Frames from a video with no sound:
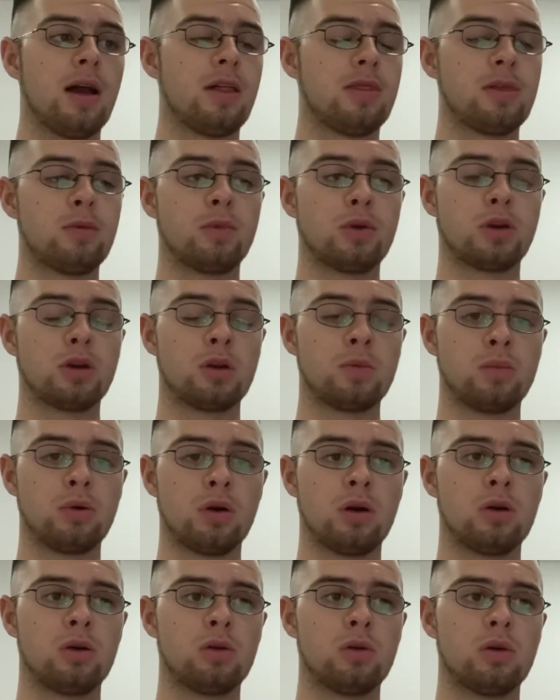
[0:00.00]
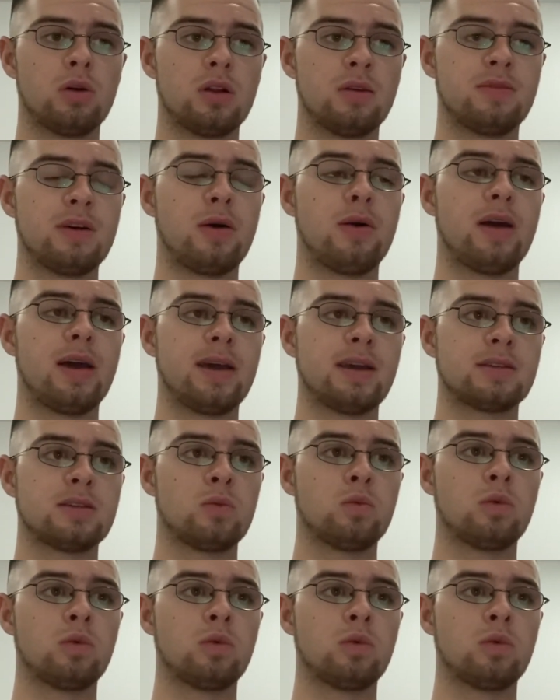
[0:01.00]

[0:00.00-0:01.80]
I think we're going to put all of our eggs in